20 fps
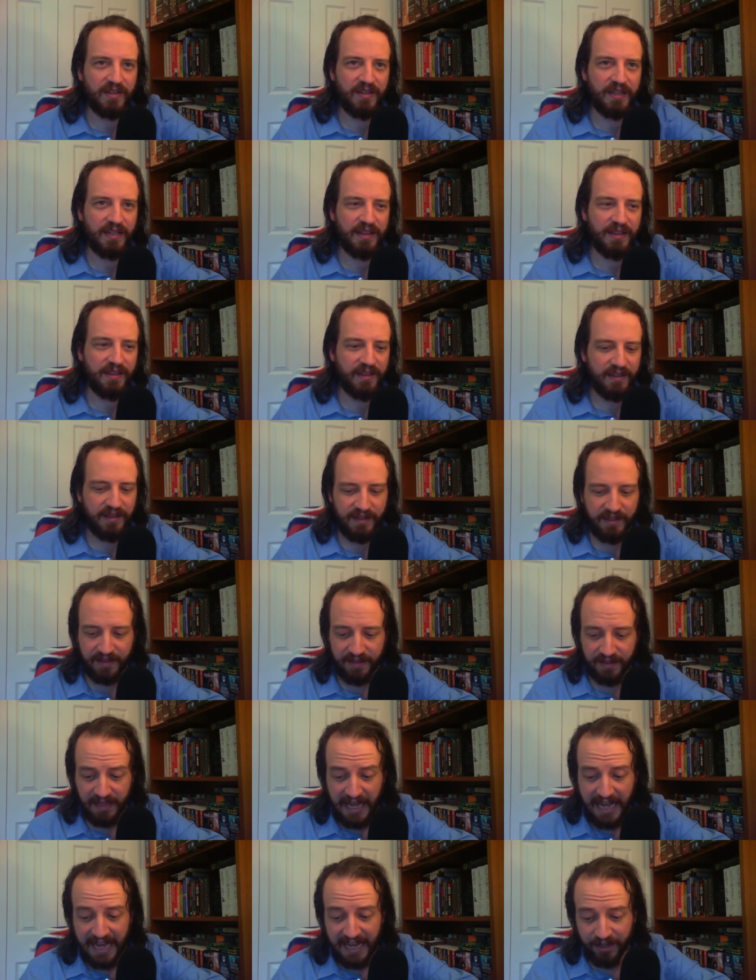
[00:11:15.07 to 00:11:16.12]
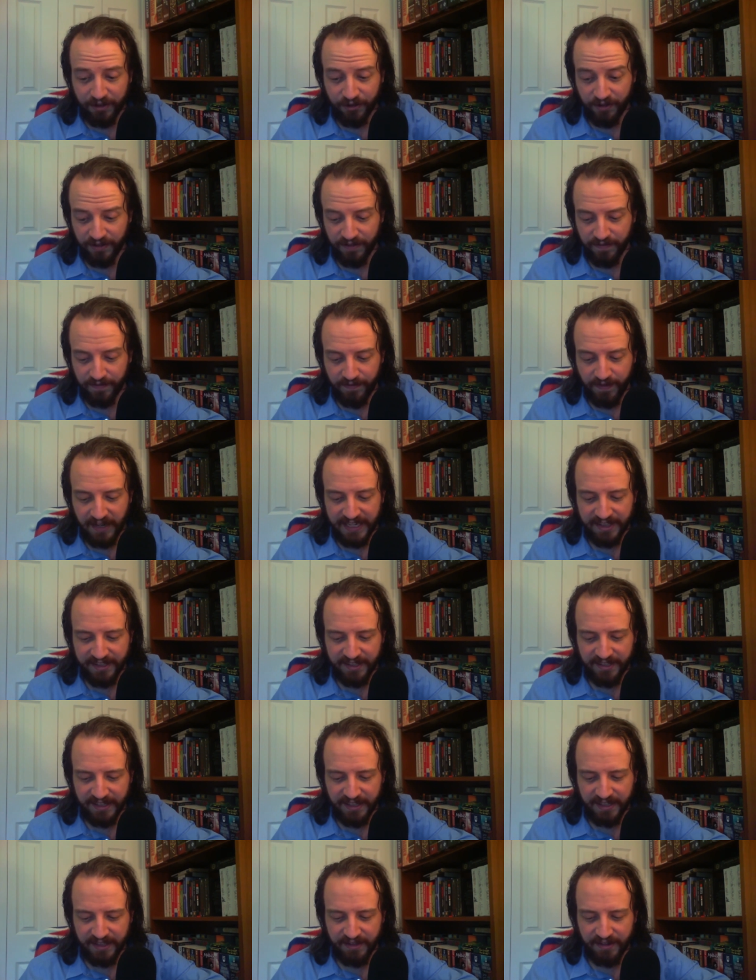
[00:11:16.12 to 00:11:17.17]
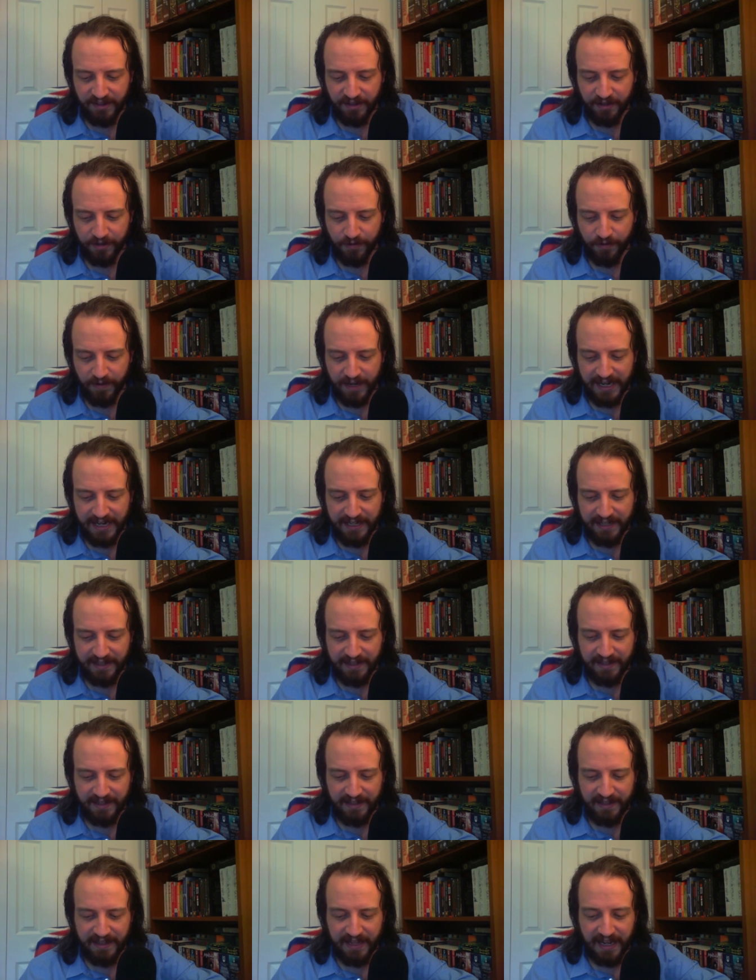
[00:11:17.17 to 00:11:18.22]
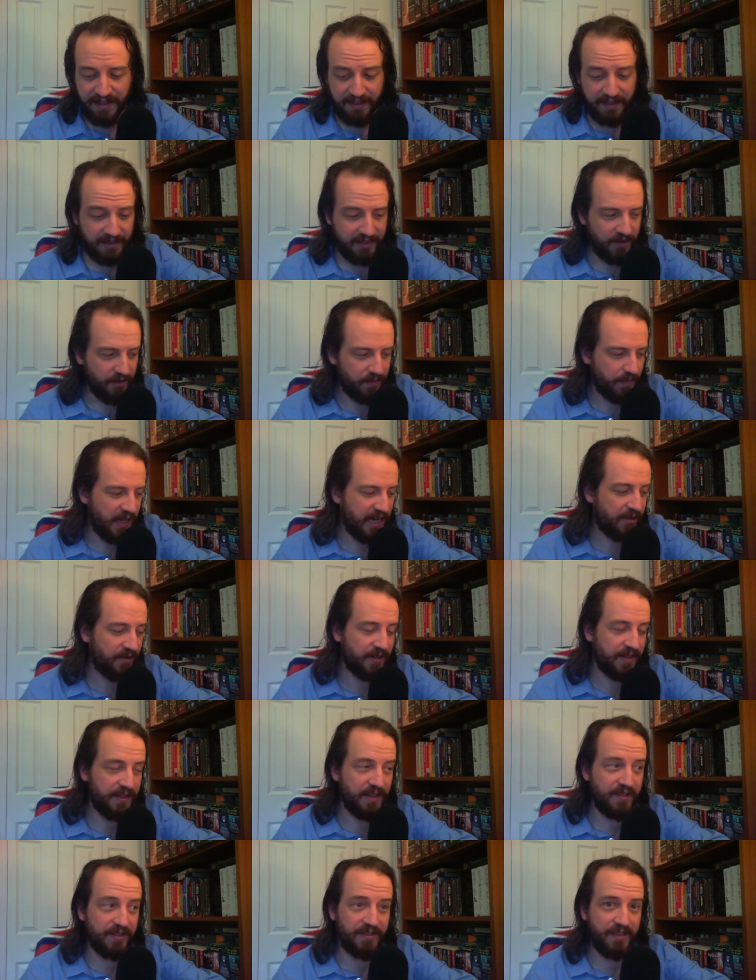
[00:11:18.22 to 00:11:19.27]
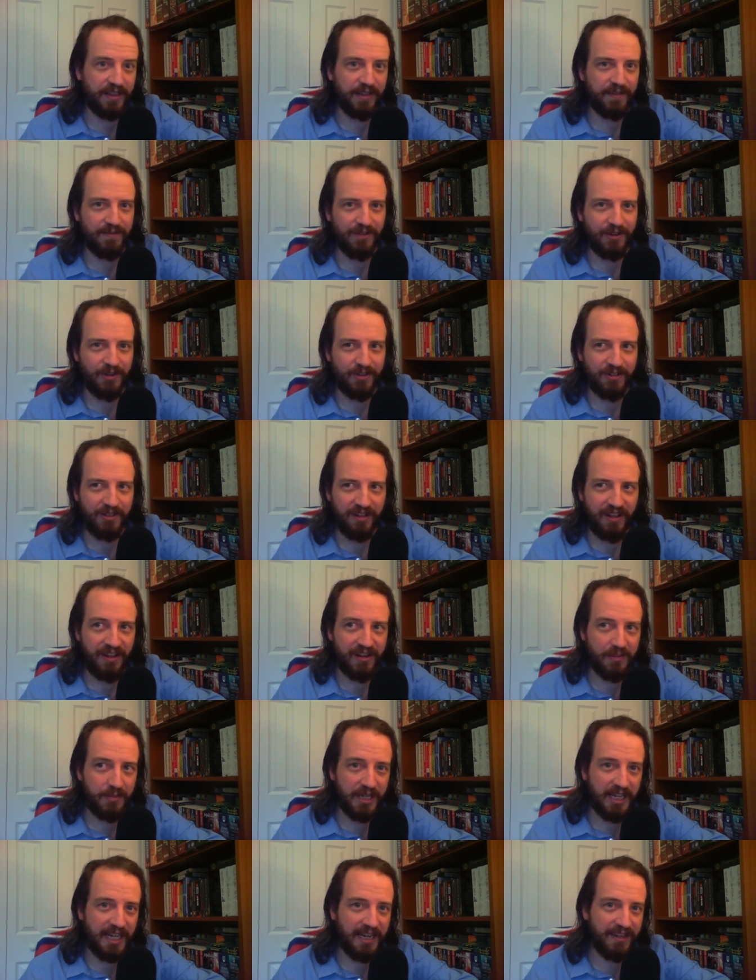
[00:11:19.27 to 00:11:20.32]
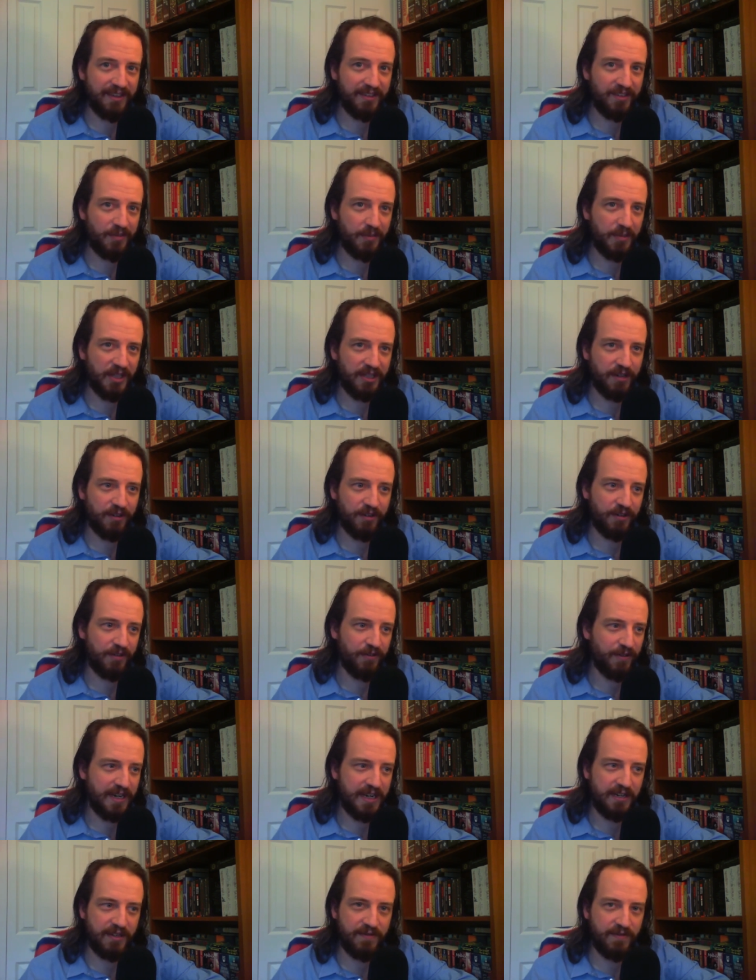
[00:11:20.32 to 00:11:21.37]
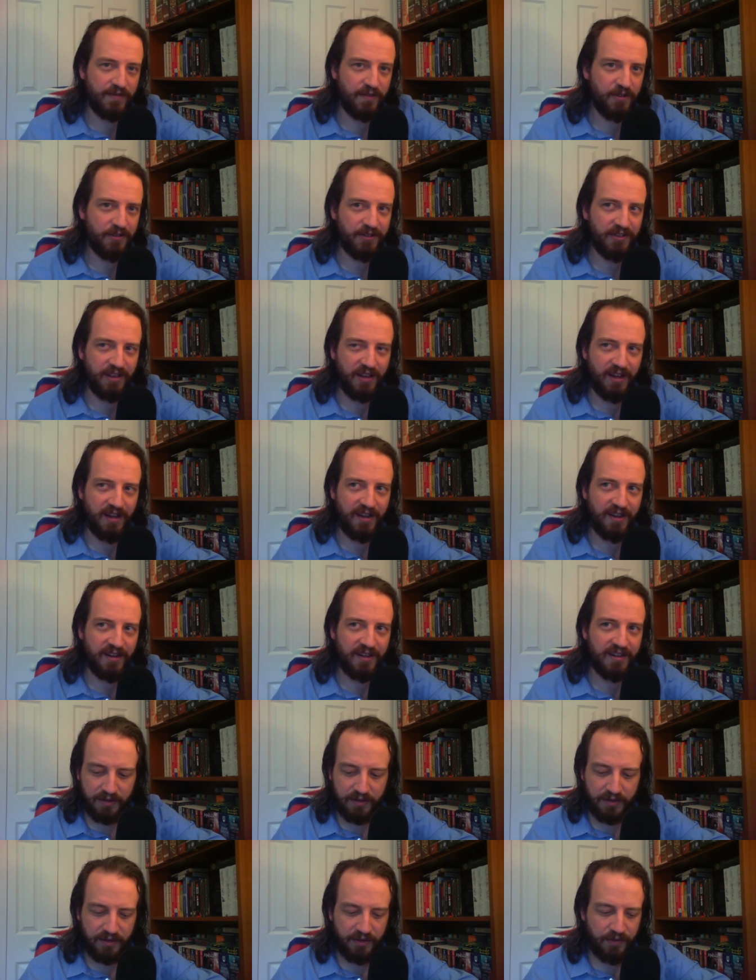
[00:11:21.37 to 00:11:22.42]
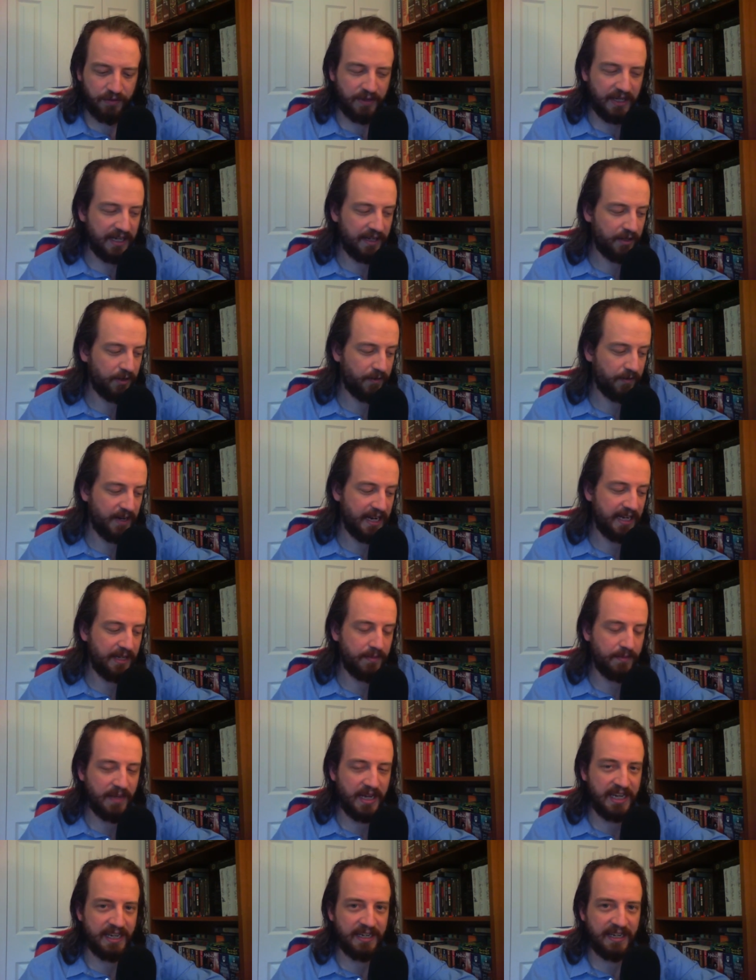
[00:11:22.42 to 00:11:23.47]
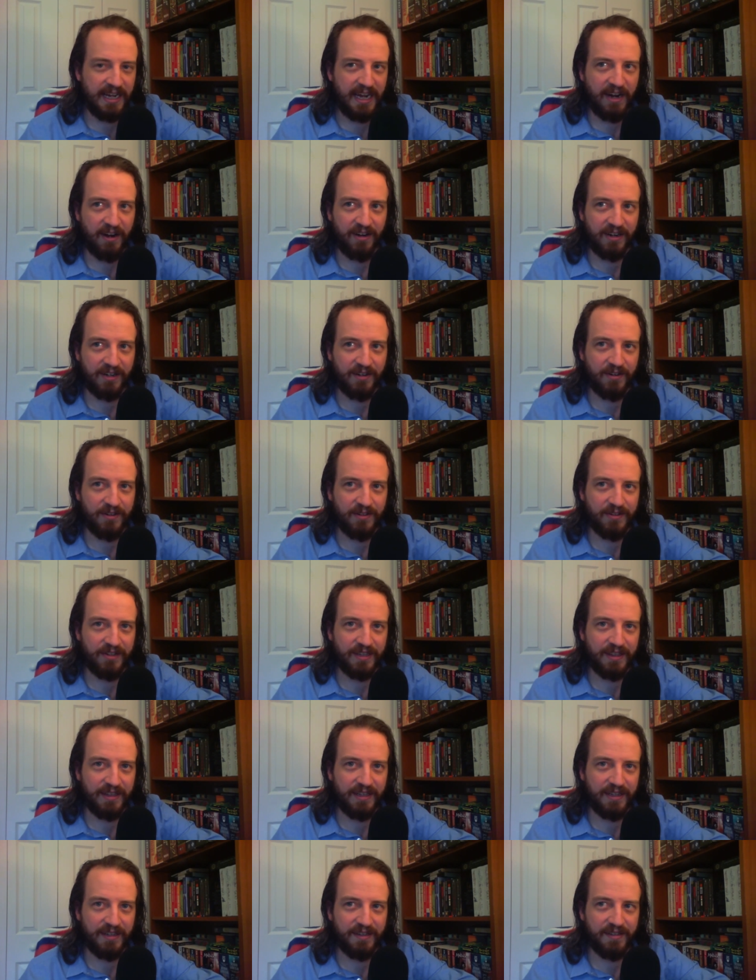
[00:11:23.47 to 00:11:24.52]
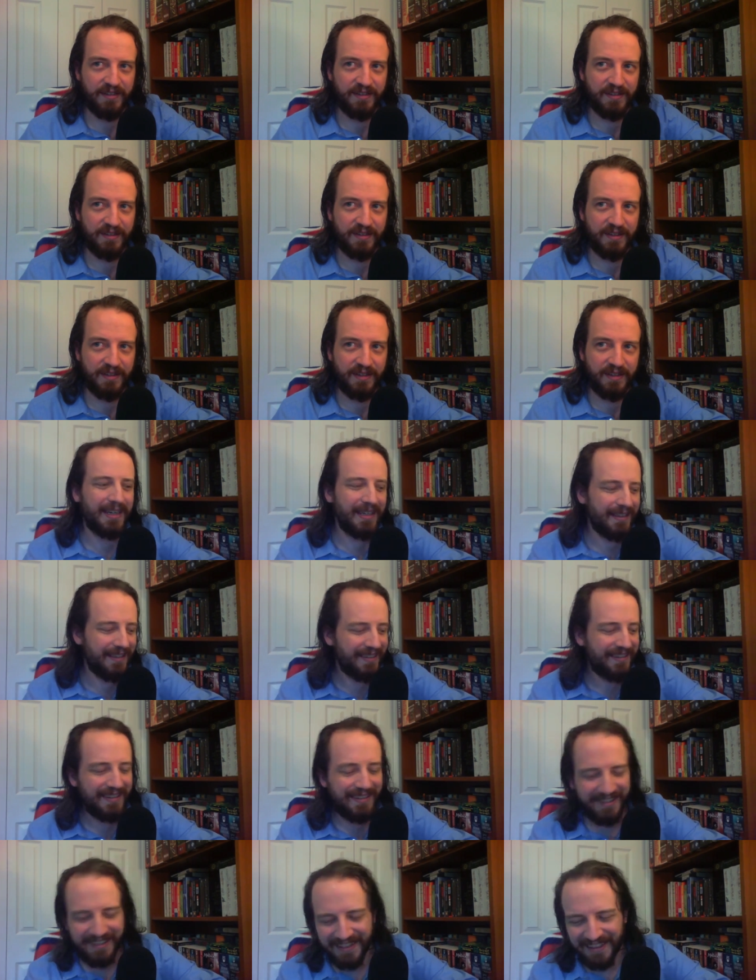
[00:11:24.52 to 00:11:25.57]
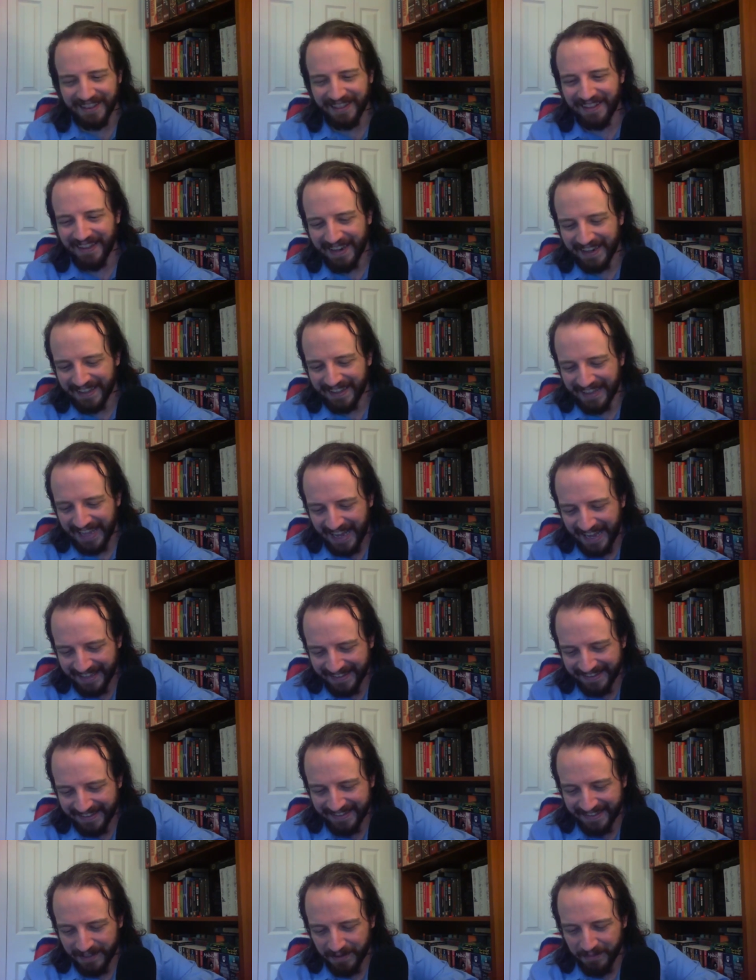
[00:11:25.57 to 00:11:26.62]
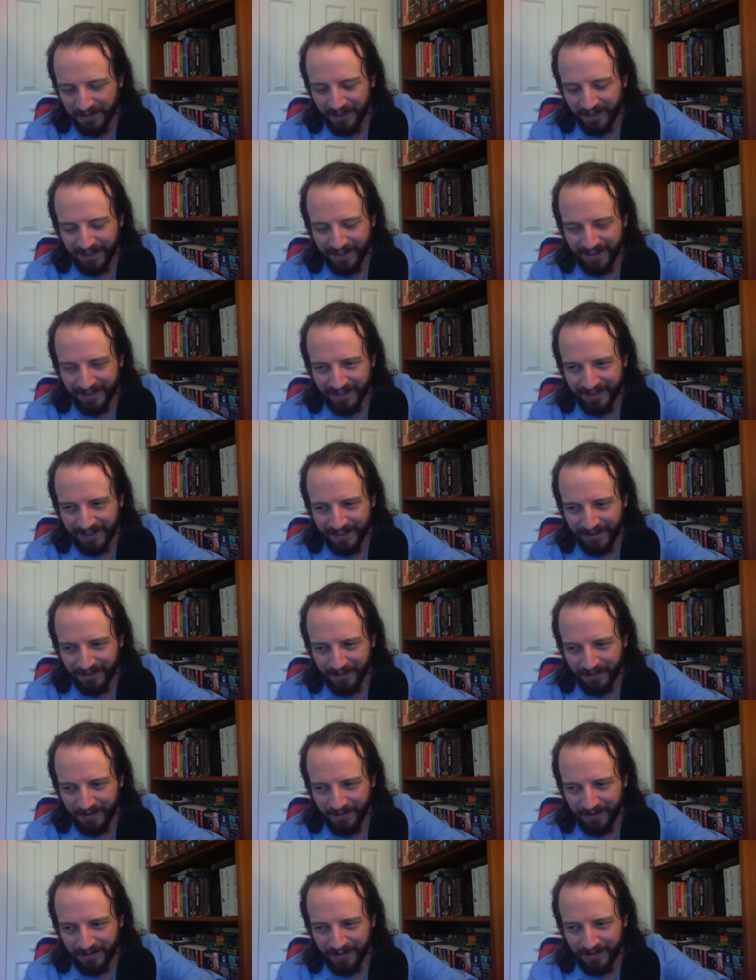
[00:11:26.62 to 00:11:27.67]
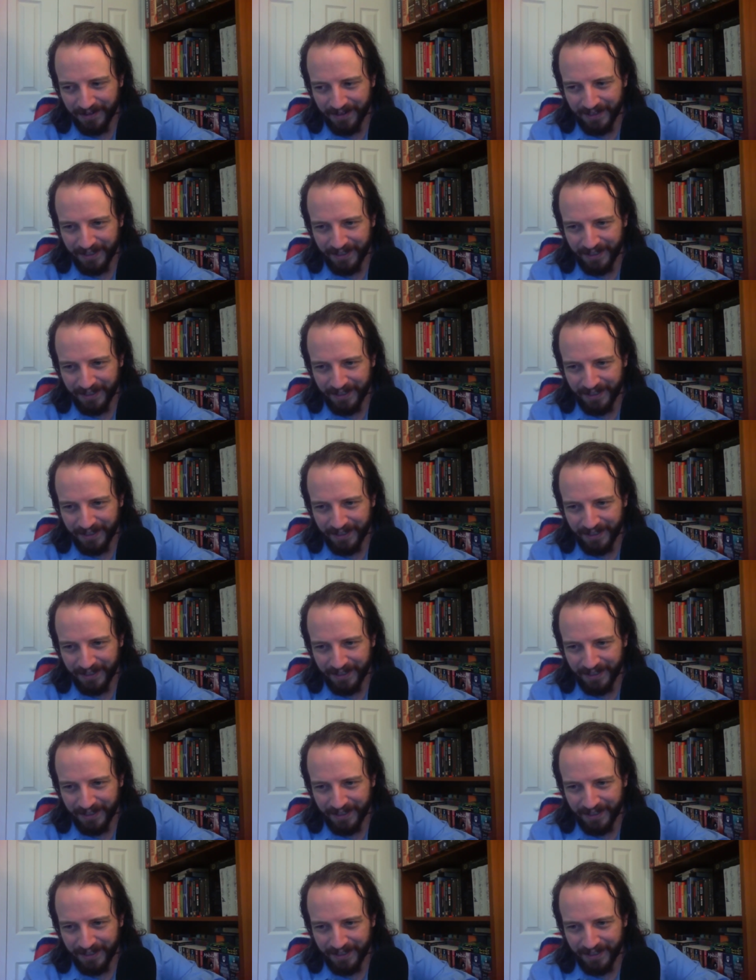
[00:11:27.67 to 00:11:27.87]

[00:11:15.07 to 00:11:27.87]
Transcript: and the the action fight scenes are great. I think they're better in this than First Law, to be honest, but they're great in First Law you get great main characters in this. This isn't like that similar to